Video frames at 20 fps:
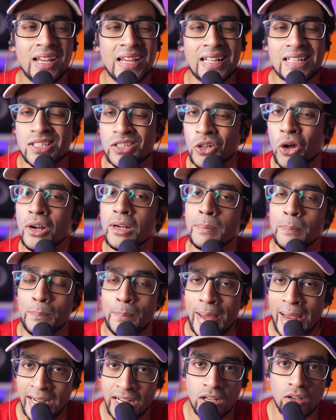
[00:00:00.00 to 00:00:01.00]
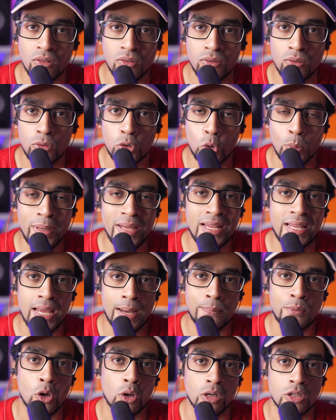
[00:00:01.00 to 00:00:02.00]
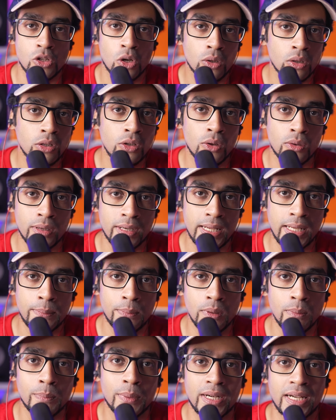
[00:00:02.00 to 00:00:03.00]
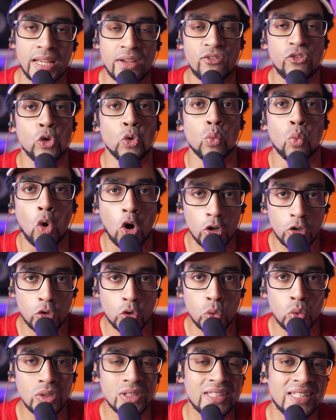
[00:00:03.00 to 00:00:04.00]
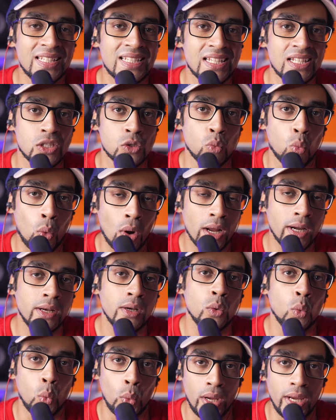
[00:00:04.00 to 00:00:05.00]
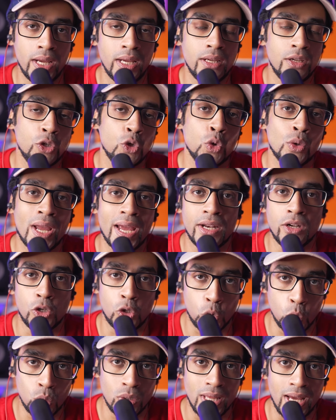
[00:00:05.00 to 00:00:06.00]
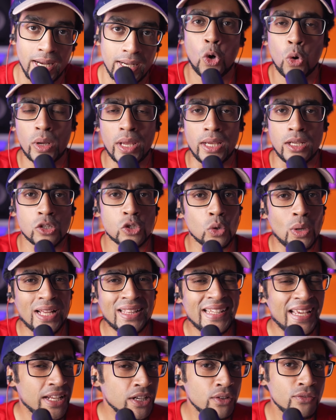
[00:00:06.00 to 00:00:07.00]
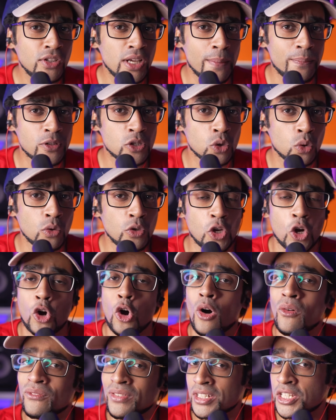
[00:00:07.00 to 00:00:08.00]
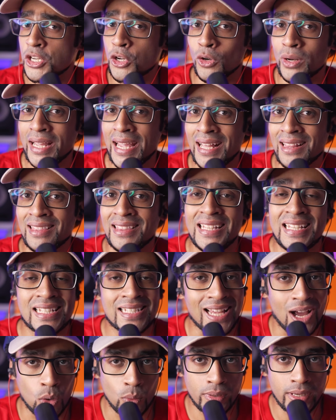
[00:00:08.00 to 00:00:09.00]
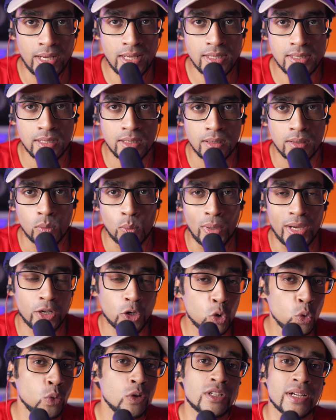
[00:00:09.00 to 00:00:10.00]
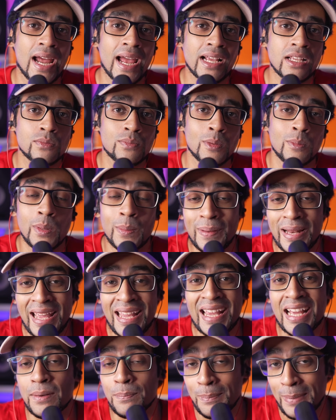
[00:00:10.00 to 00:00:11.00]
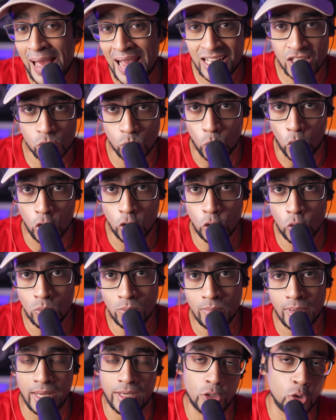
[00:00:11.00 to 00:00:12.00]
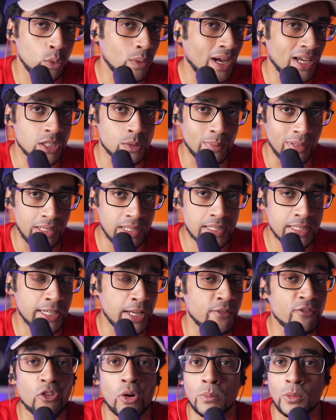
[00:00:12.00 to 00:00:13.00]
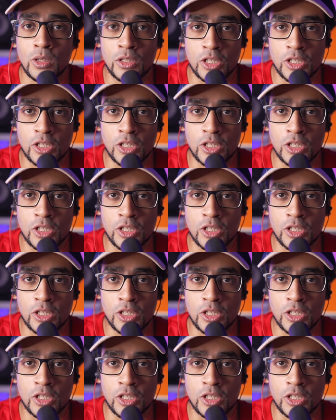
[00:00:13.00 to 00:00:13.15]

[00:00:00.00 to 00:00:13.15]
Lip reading: it's not meant to be kept horizontally on a table, but if you want to, this is one way you can do that. Okay, so at the end of the episode, you're obviously going to get the sound test, where two tracks will be playing at max volume and you guys will listen and form your